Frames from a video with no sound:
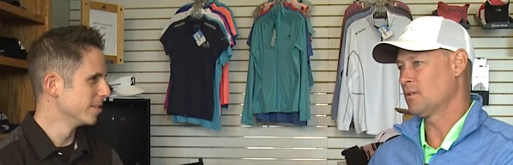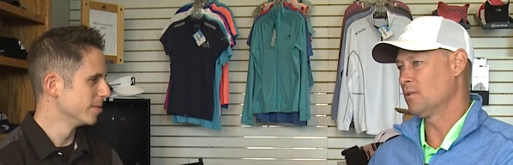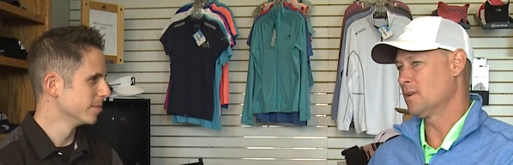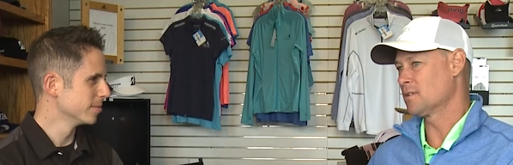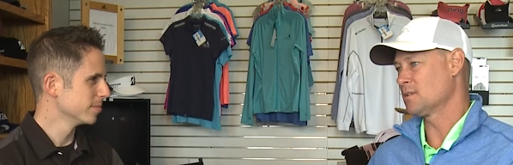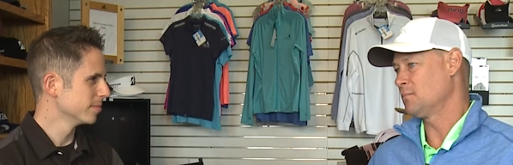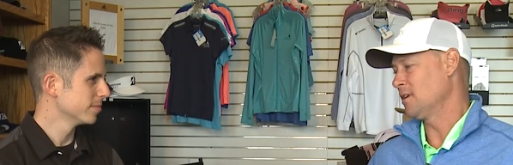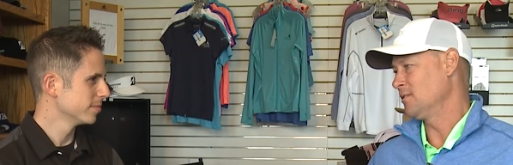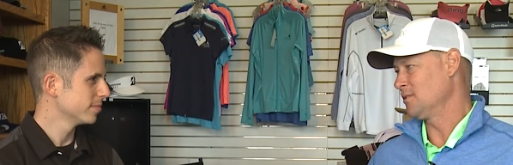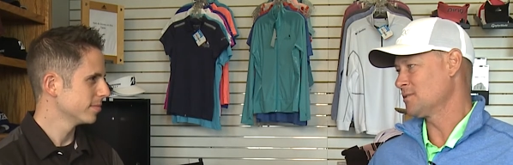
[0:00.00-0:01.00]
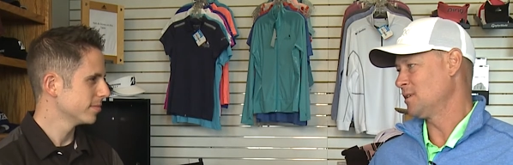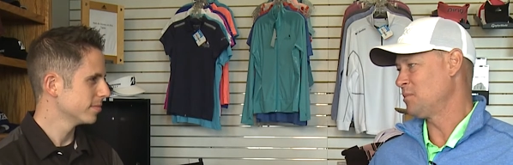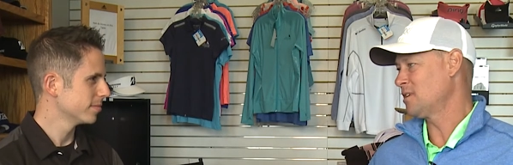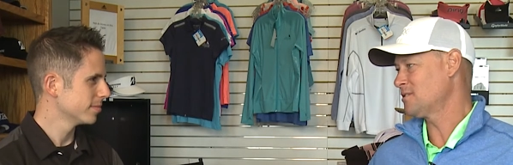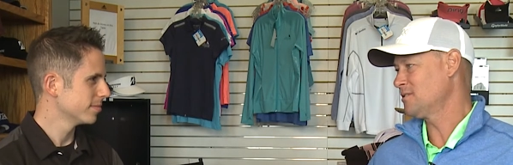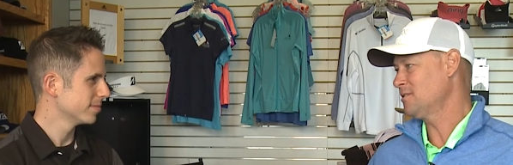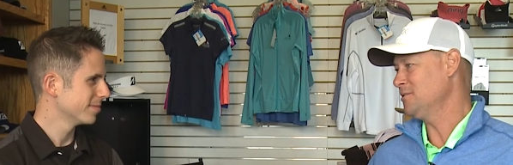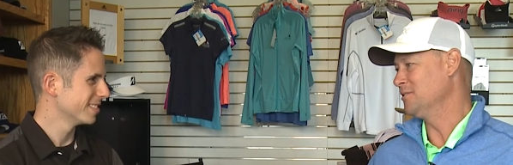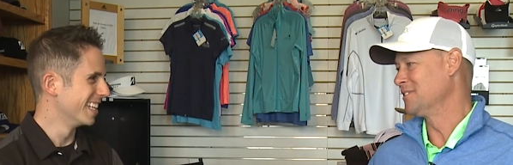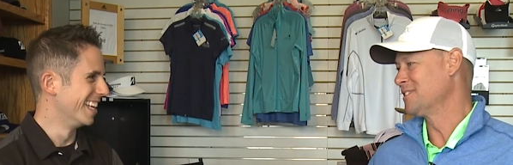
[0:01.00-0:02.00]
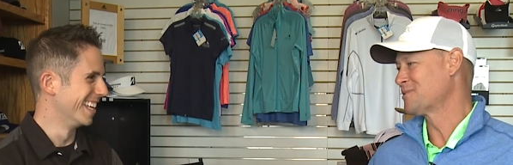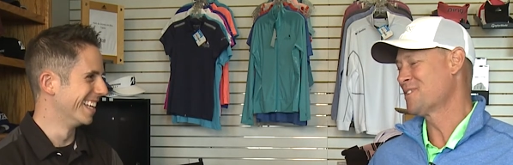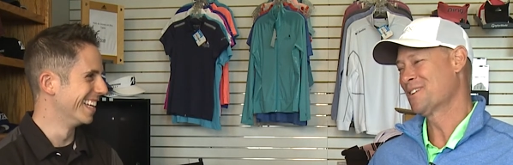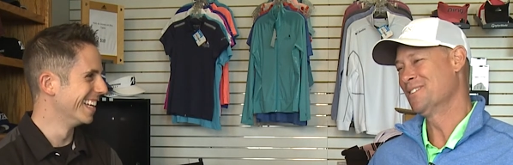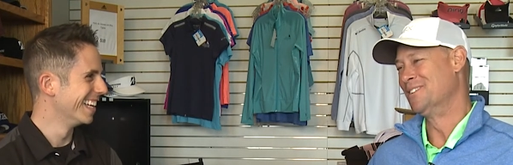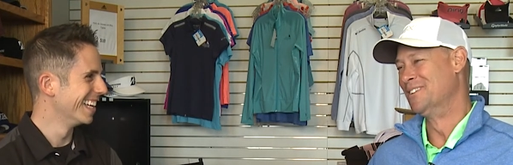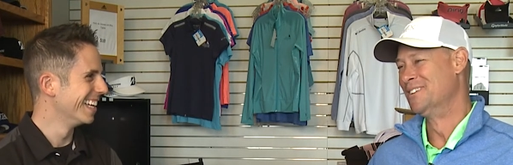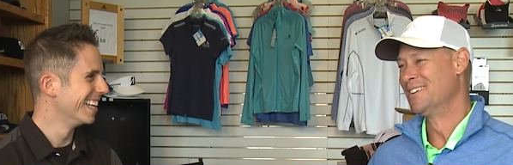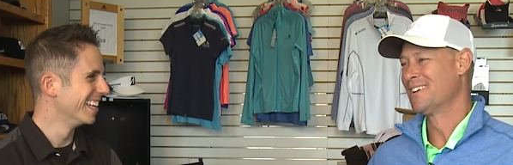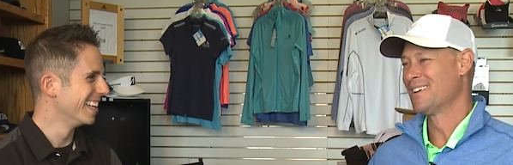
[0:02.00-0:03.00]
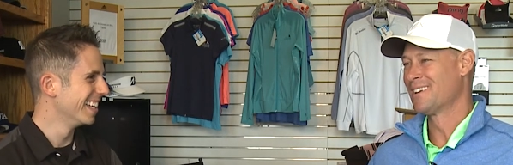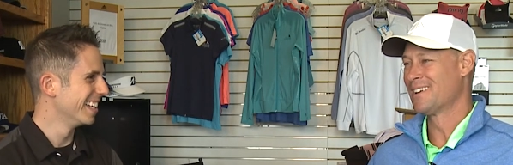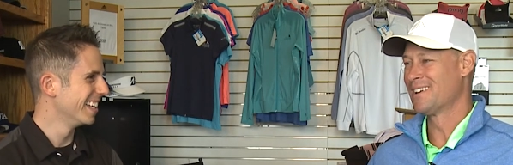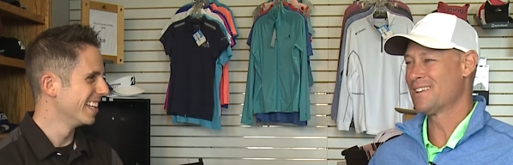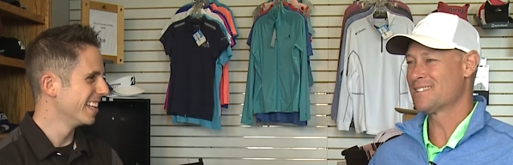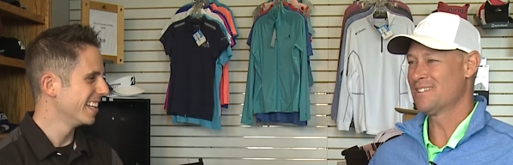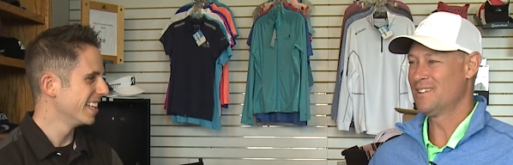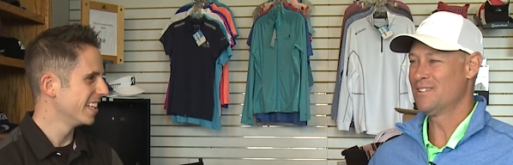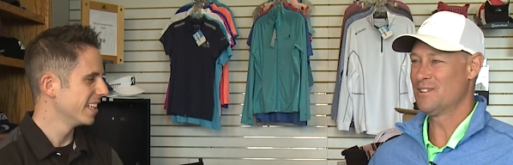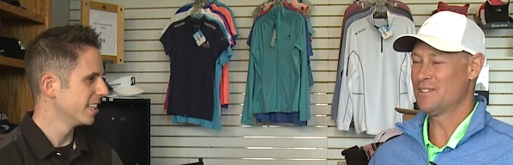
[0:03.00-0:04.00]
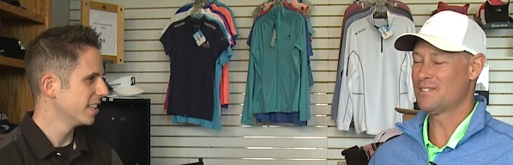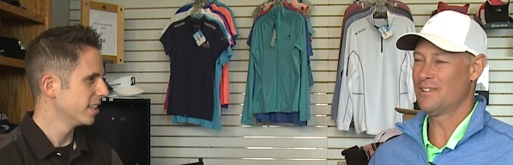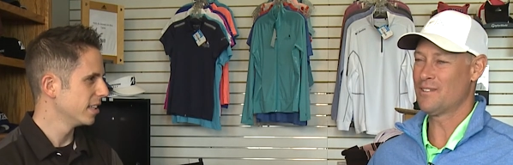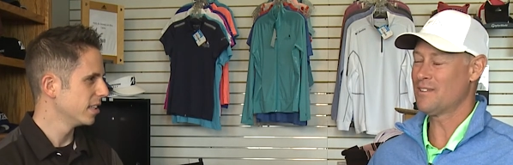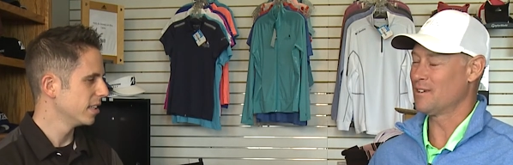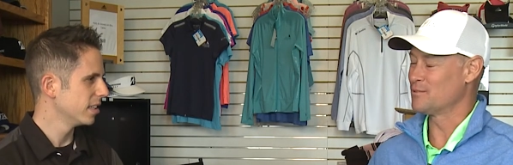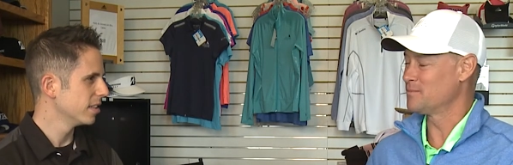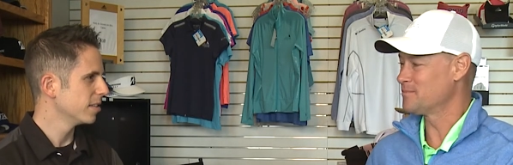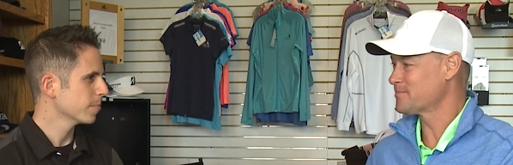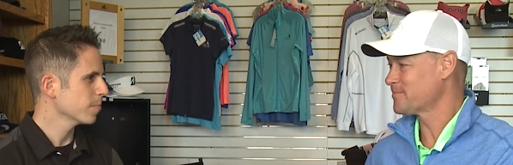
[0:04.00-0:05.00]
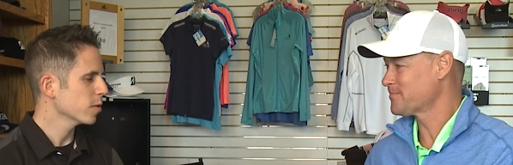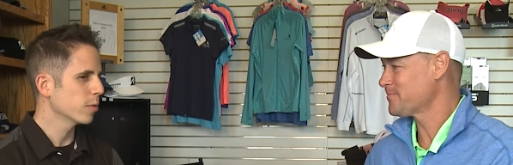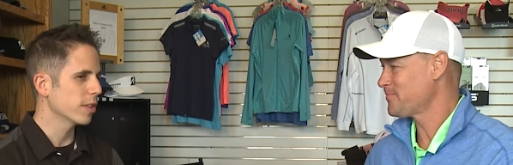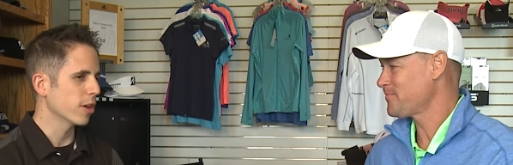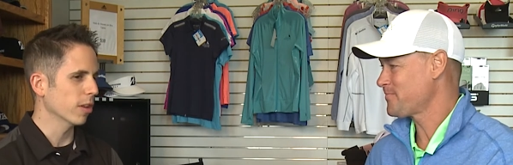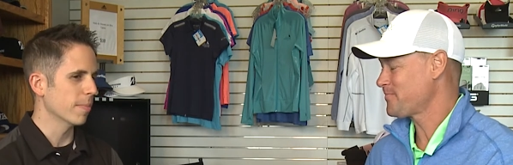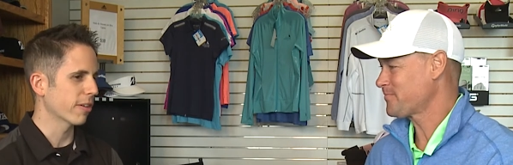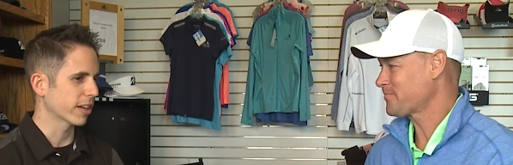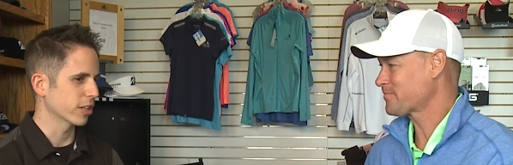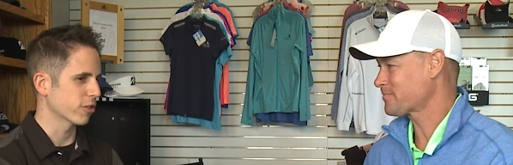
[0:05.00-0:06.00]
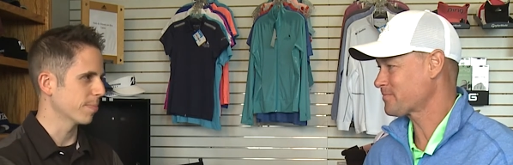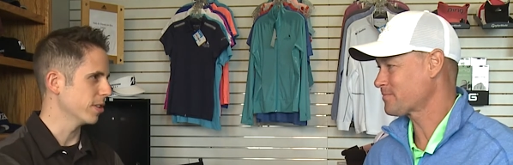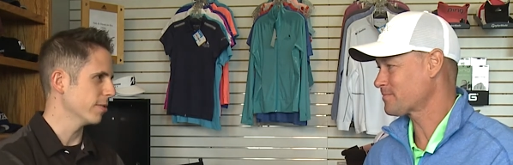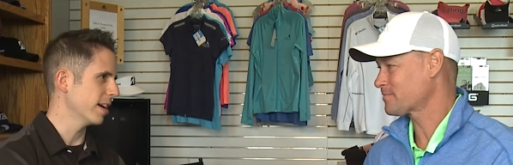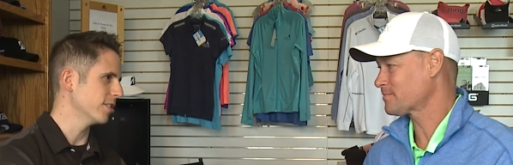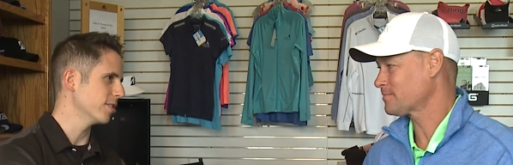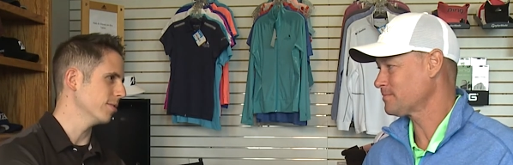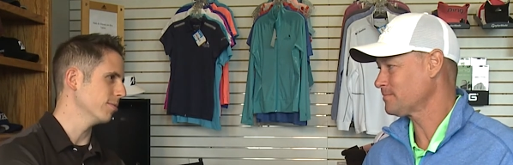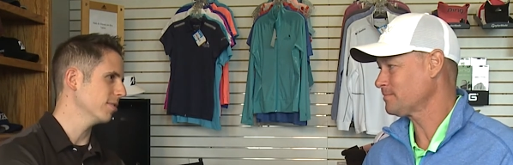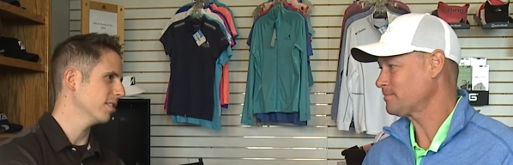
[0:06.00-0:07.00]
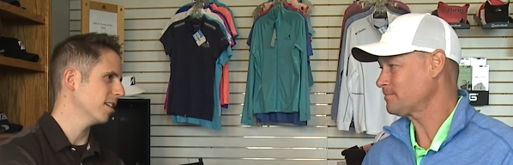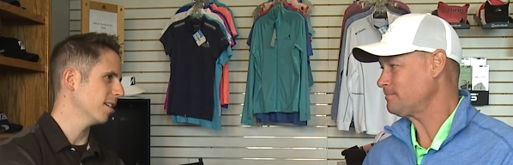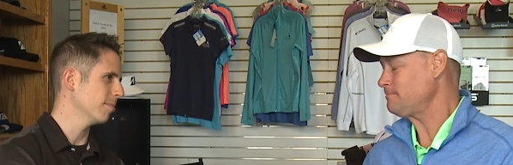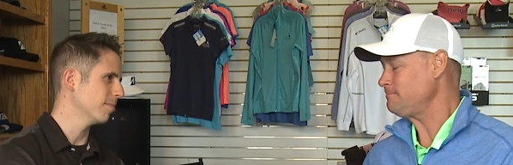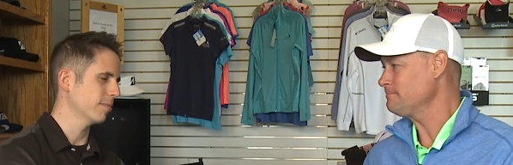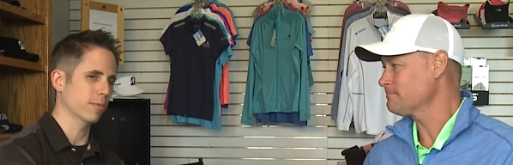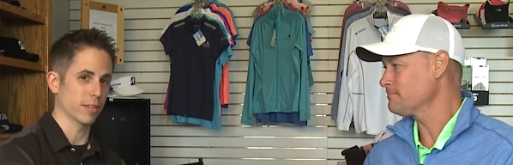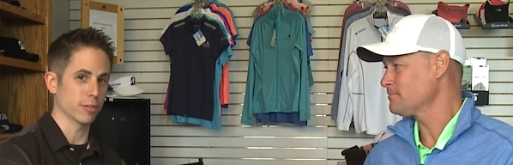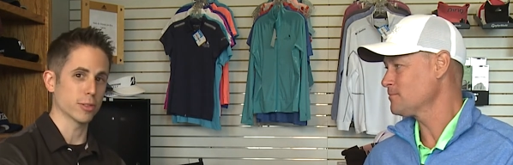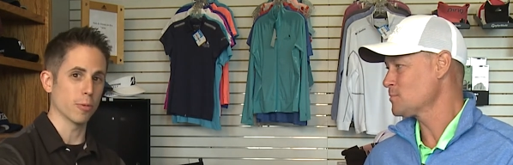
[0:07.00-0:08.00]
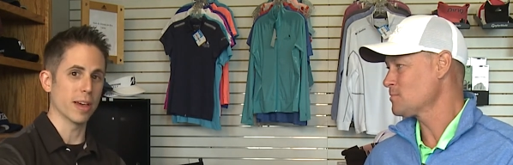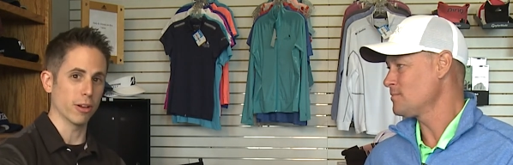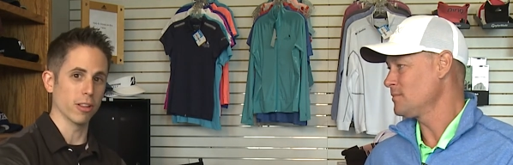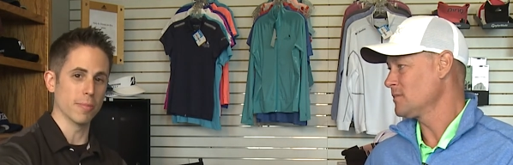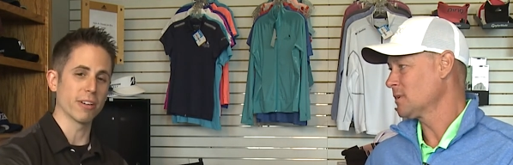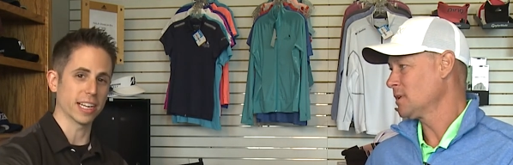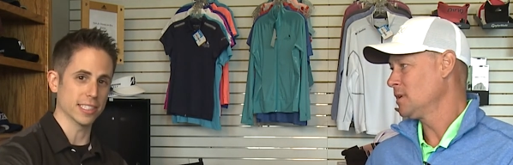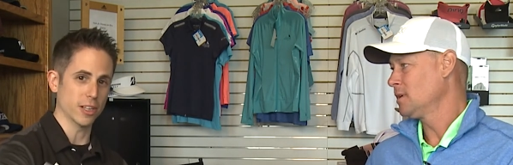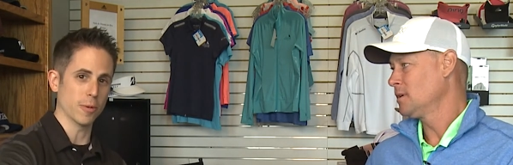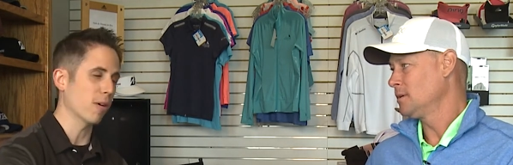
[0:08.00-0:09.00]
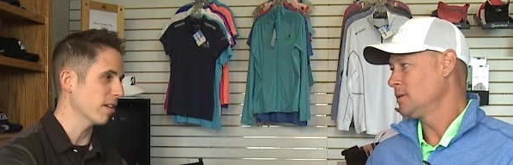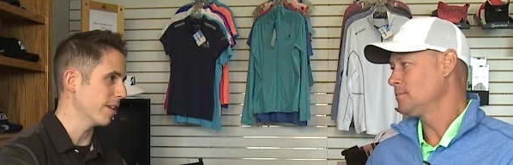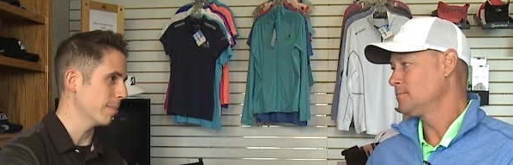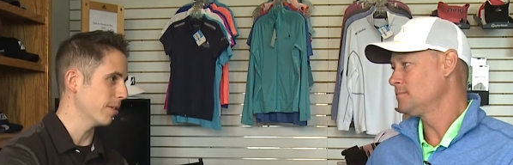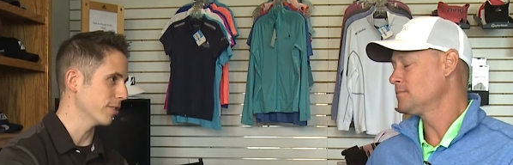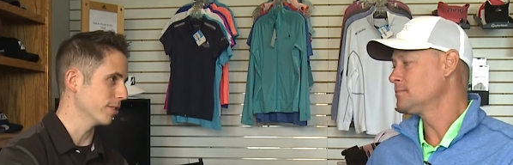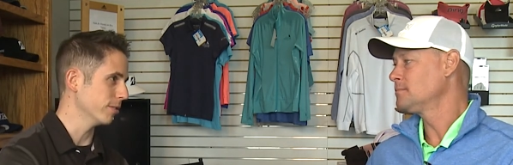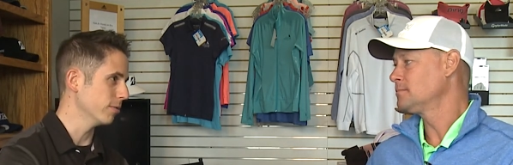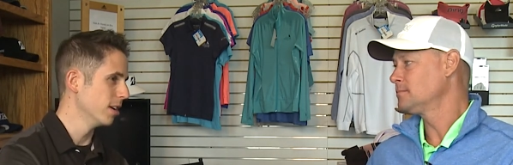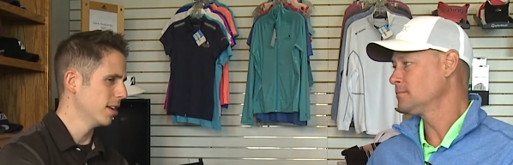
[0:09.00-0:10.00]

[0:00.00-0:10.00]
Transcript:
Speaker 1: run into somebody and they'll say, "Punter, you." It's pretty cool. It's a neat. It's a neat thing.
Speaker 2: The All-American trip that you had too. Um, there are so many All-Americans that are part of that punter. You